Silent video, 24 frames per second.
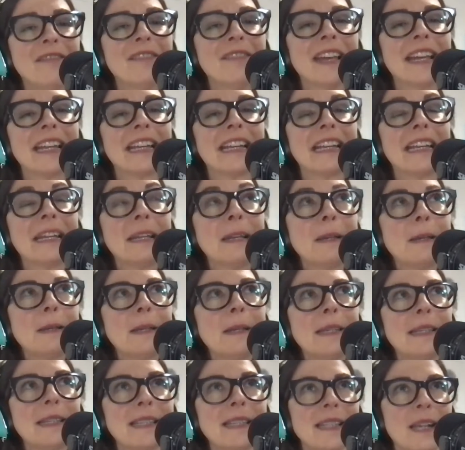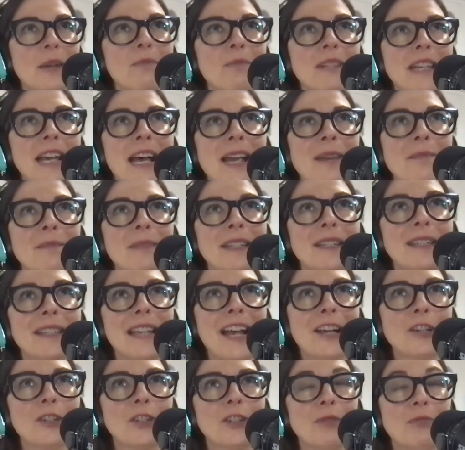And sometimes it's
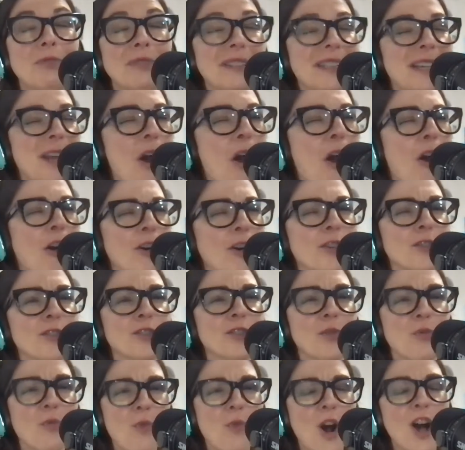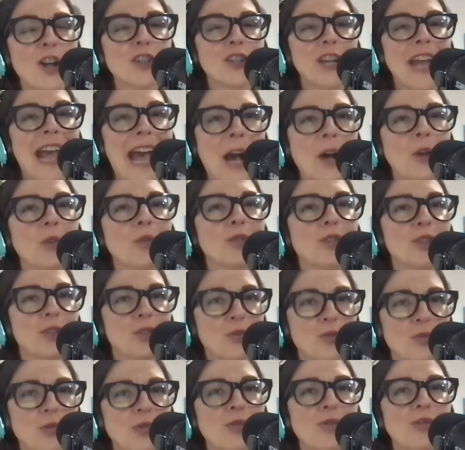actually really hard to watch how
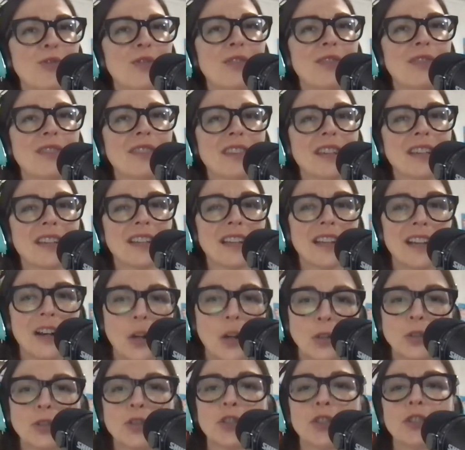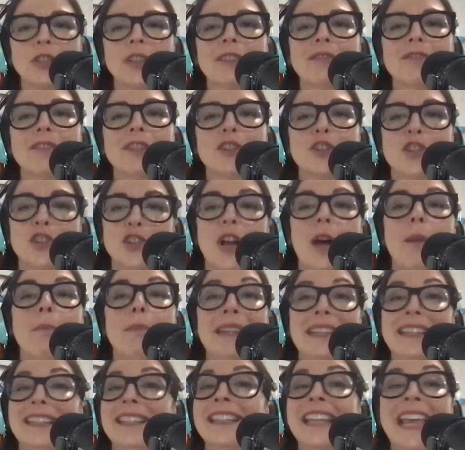disordered the culture of this shop
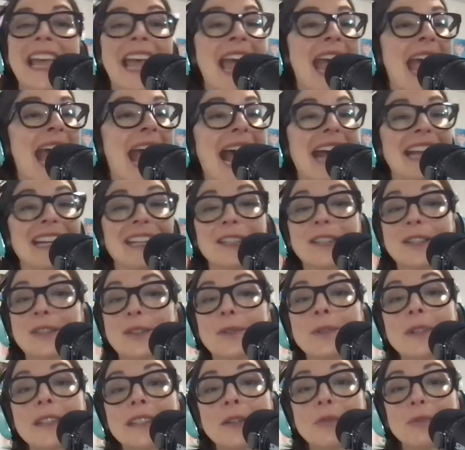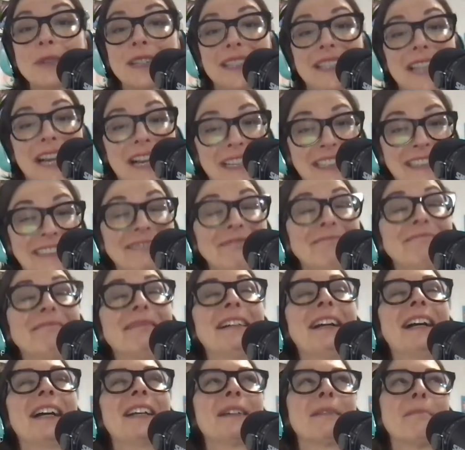is. And as soon as it was done,
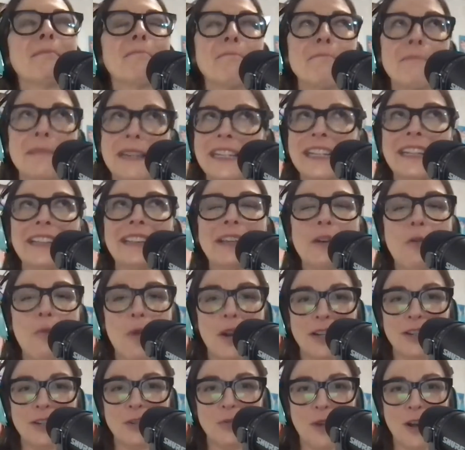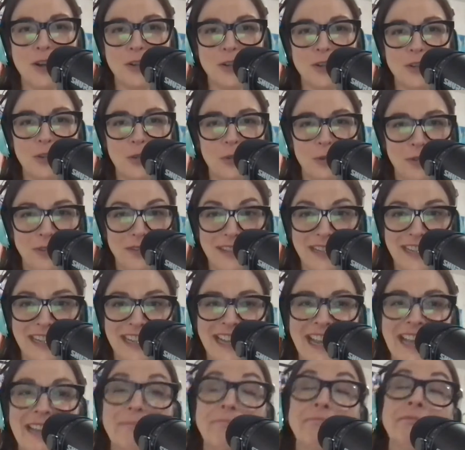I immediately wanted to watch the whole thing
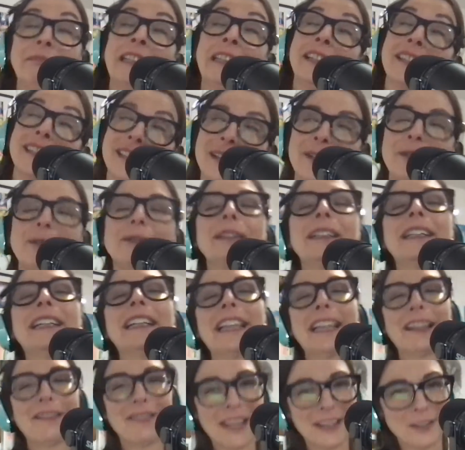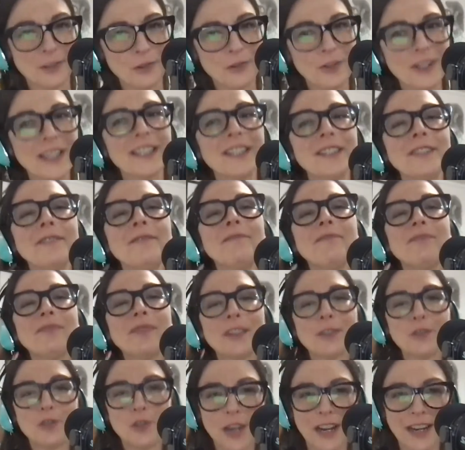again. So if that intrigues you,
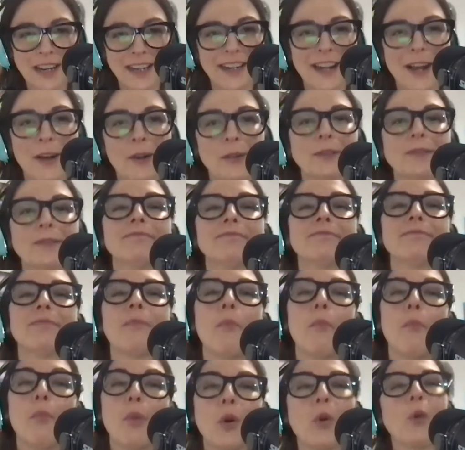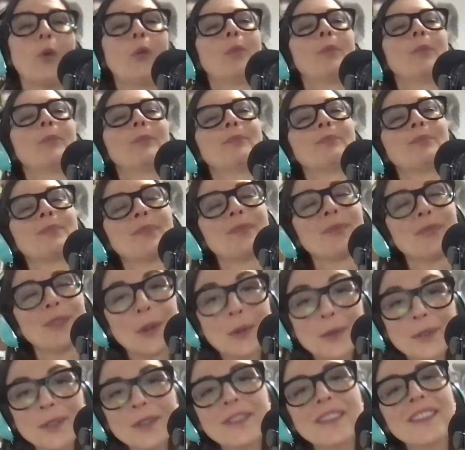check it out. Boom.
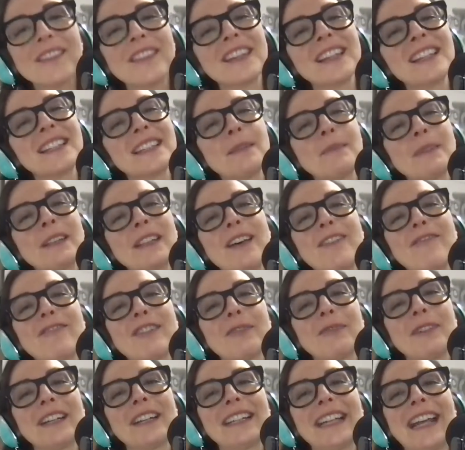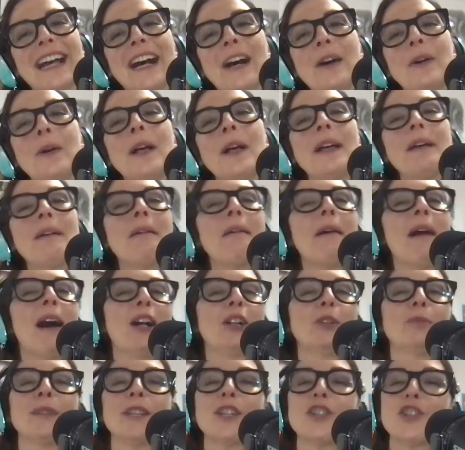Those are the things I'm in love with right now.
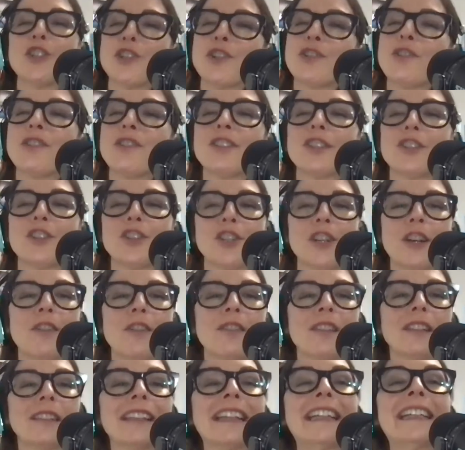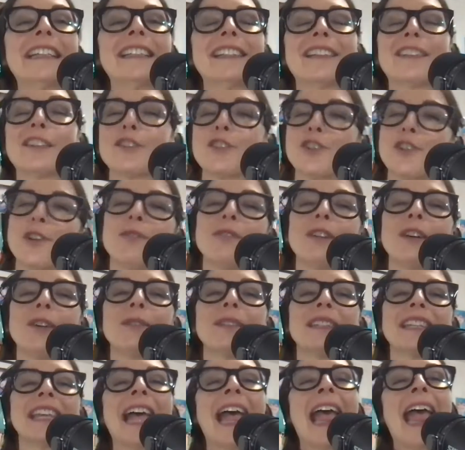I'll be sure to share the links in the show
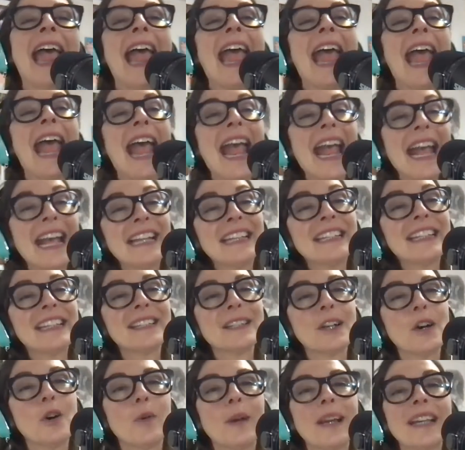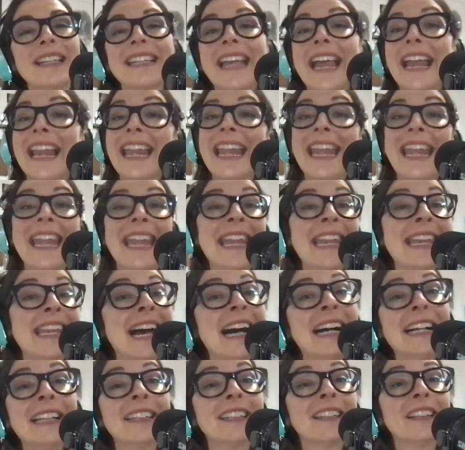notes. And as always,
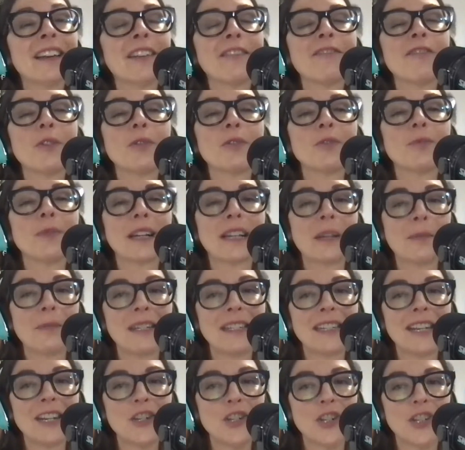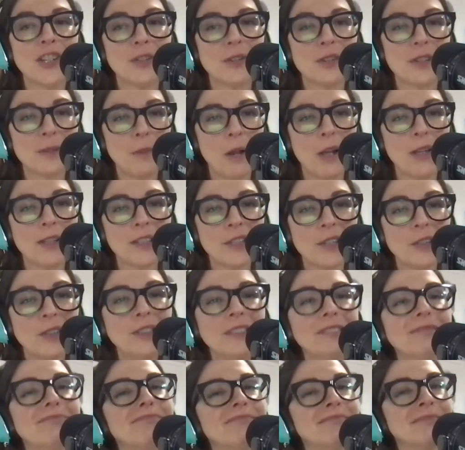none of those recommendations are
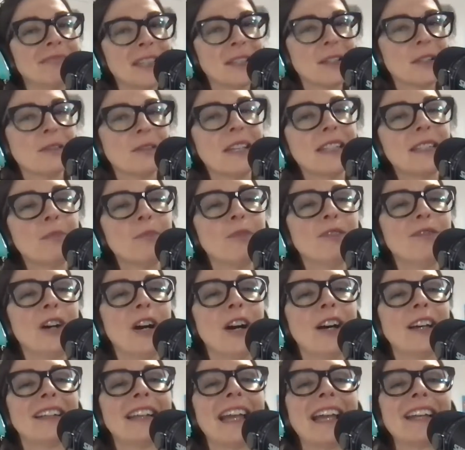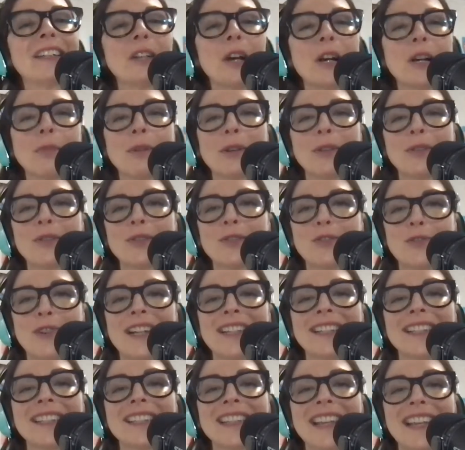sponsored. So let's move on and talk about
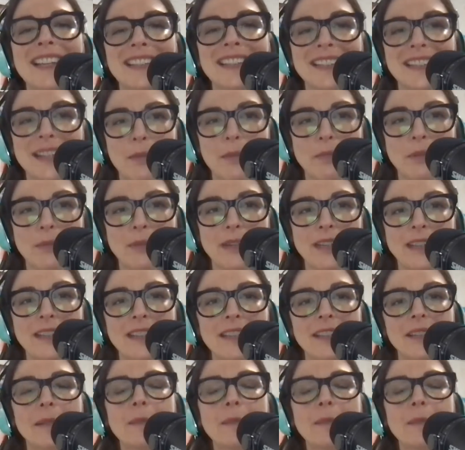stress and supplements.